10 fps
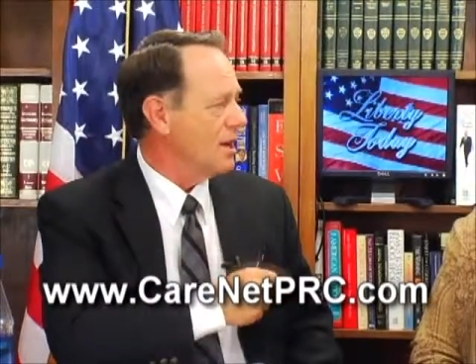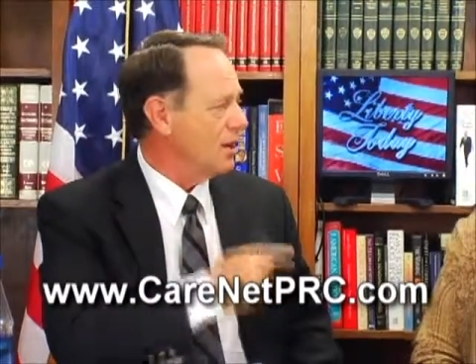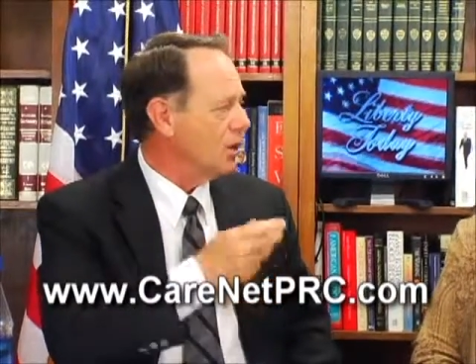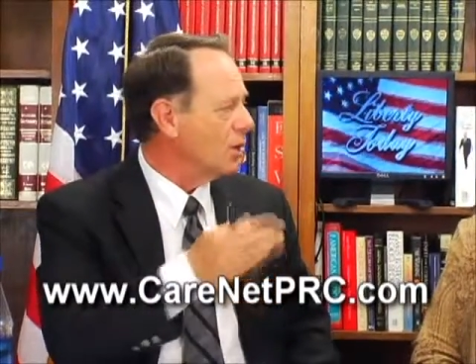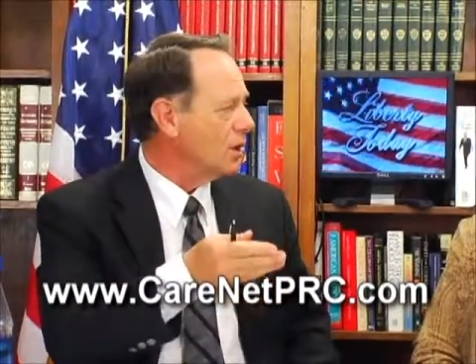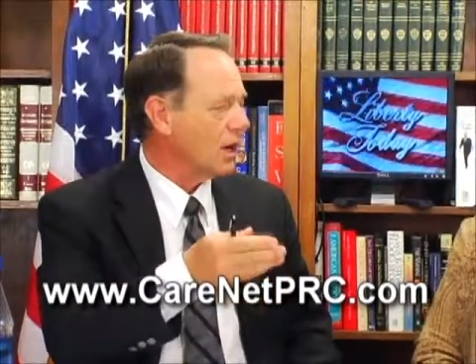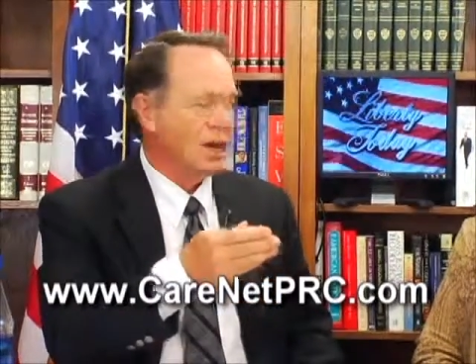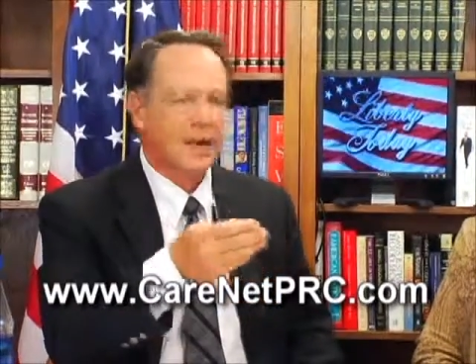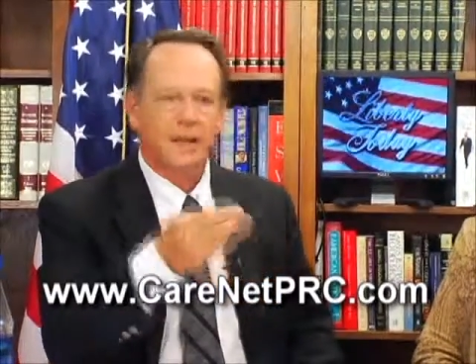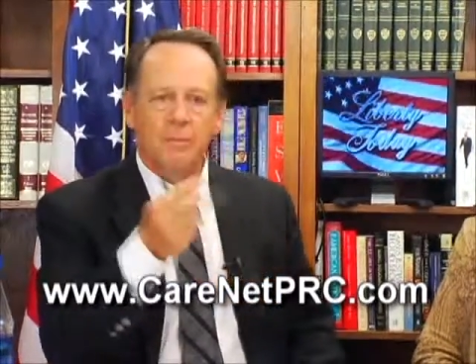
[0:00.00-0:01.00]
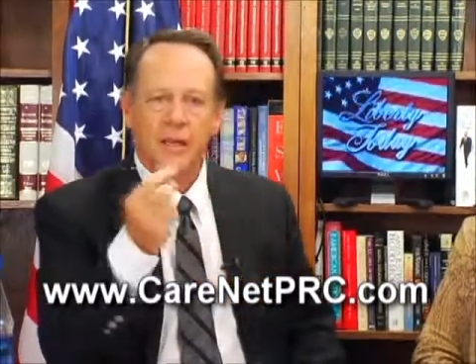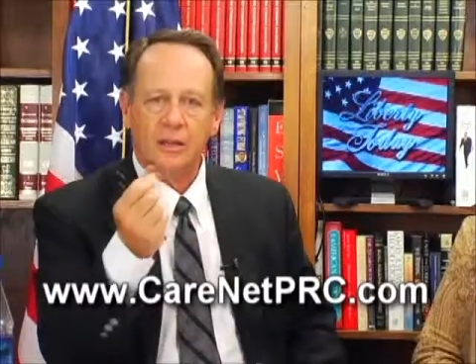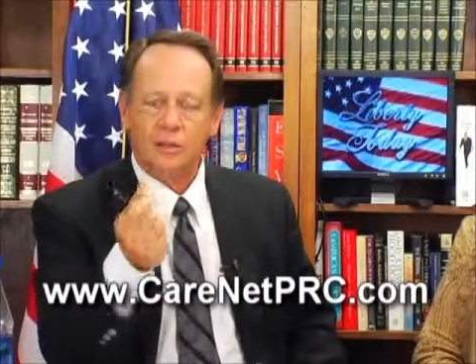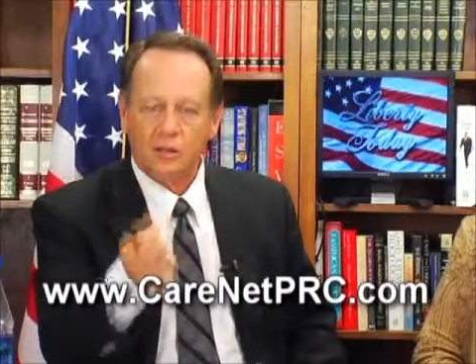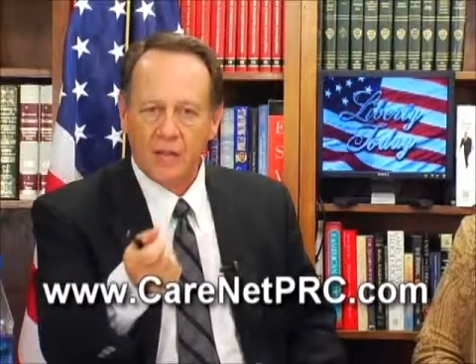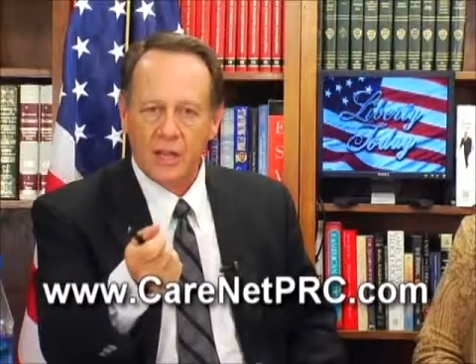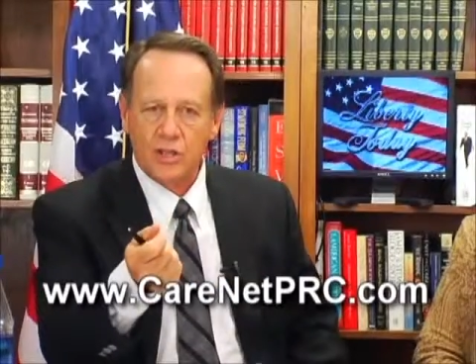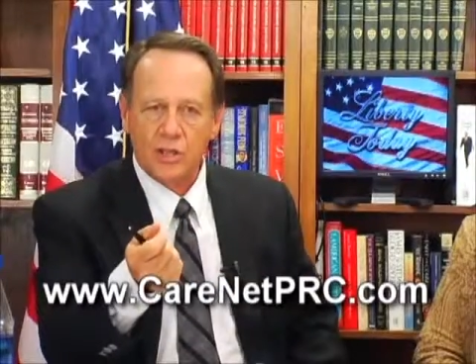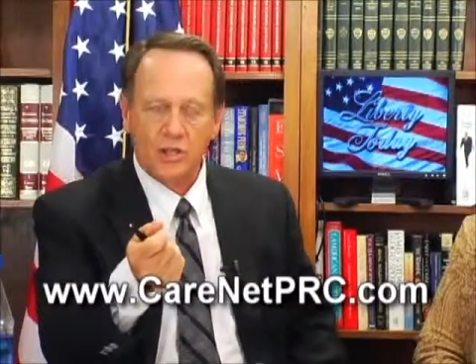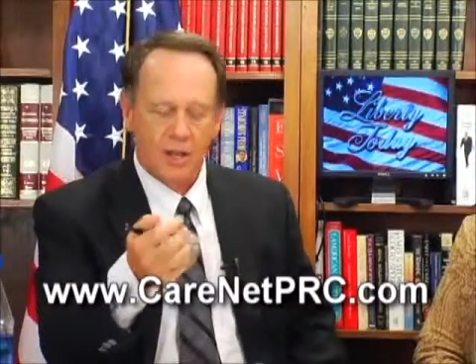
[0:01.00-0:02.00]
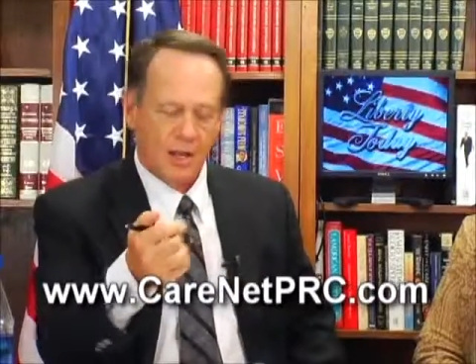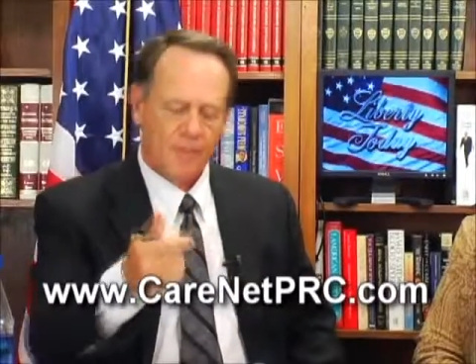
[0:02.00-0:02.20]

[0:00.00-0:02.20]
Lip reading: Go online and make a donation,